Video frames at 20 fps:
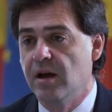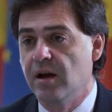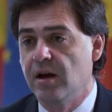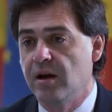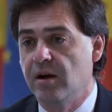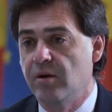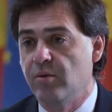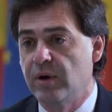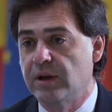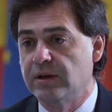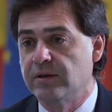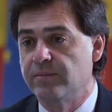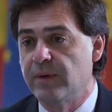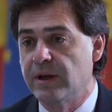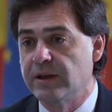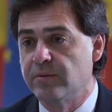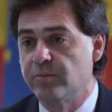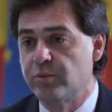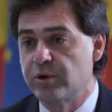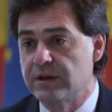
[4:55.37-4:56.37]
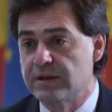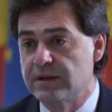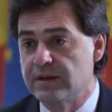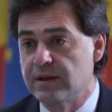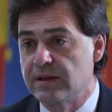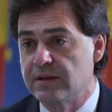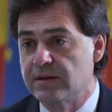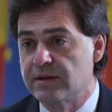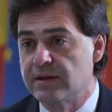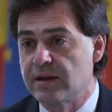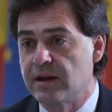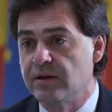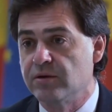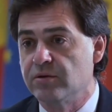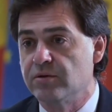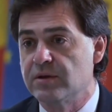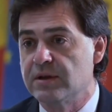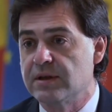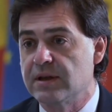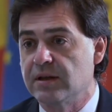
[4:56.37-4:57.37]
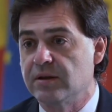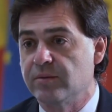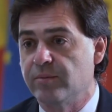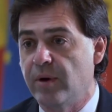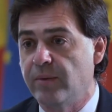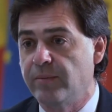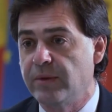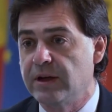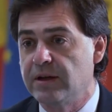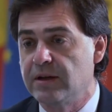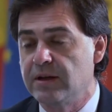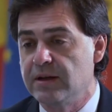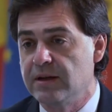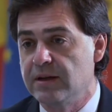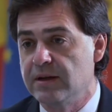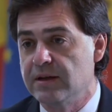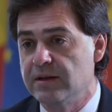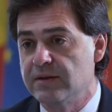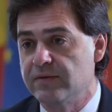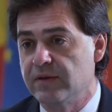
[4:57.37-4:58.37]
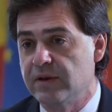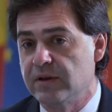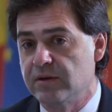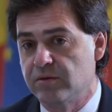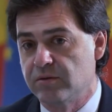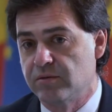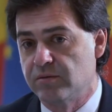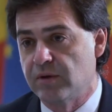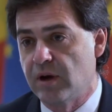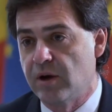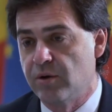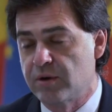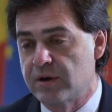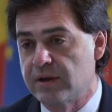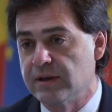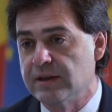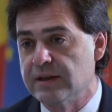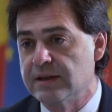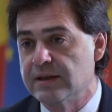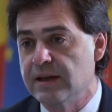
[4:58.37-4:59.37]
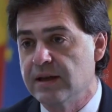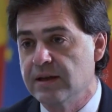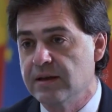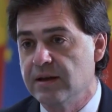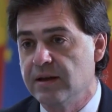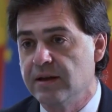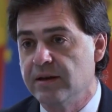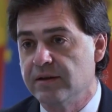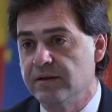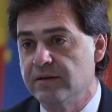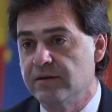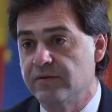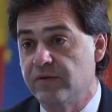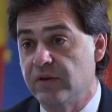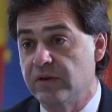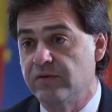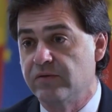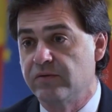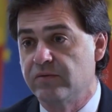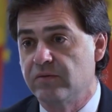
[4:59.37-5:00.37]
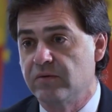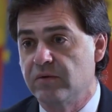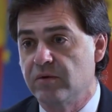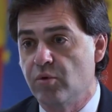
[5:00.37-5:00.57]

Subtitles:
What Madam President Sandu said publicly is that our understanding is that